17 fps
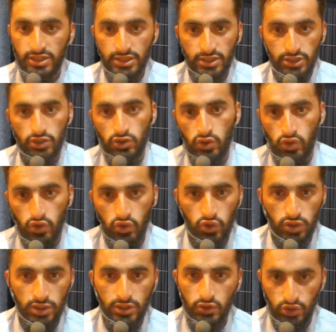your
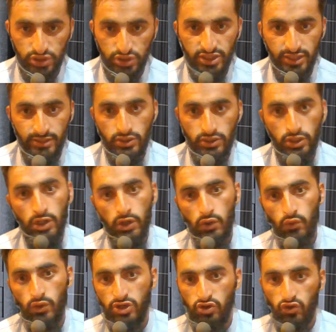question
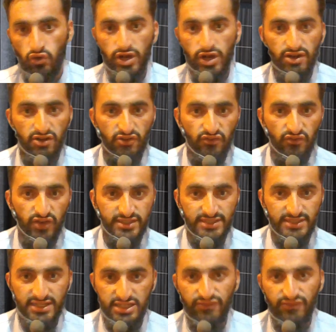when you are
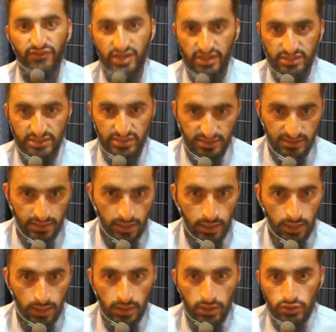facing difficulties.
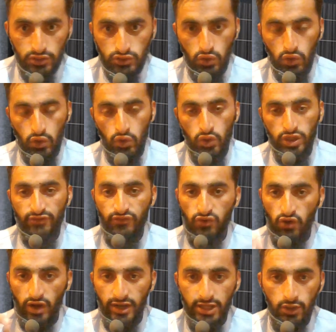So if
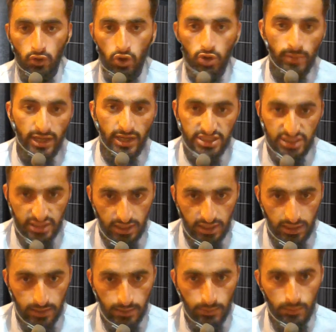you are new on my channel,
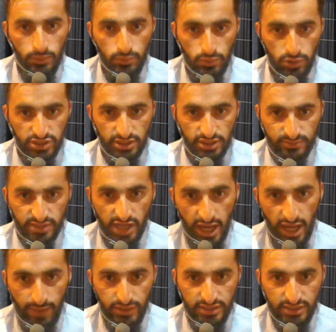please
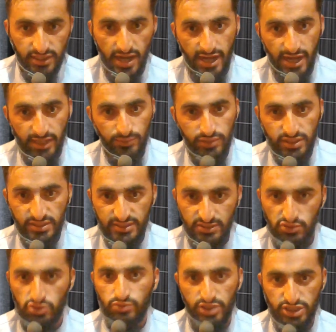subscribe it and press
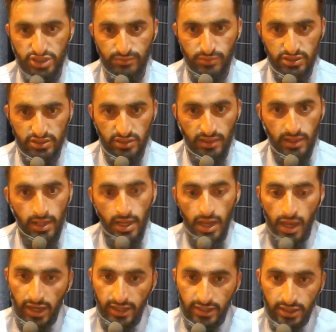notification button.
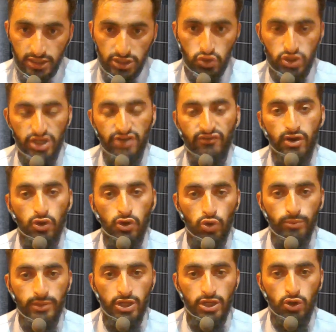And you can follow
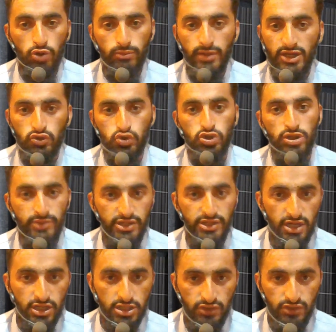me on my social
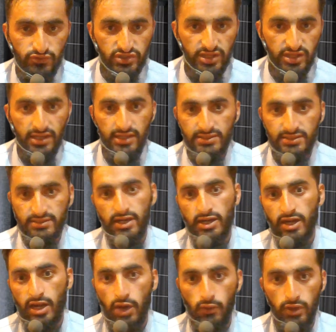media accounts. Links
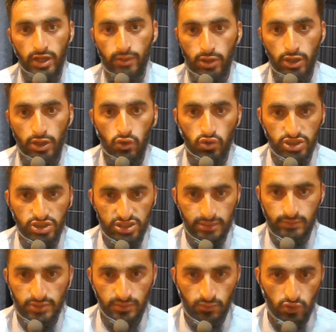are available on
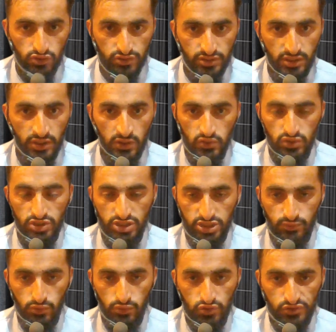description box. This
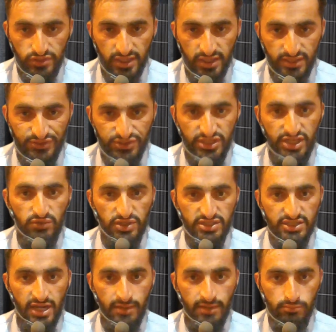is for today. See you next
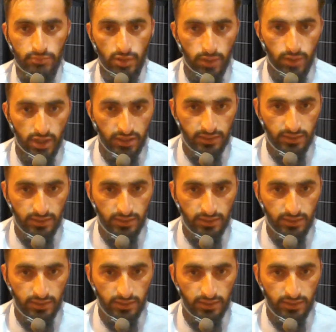time. Bye bye.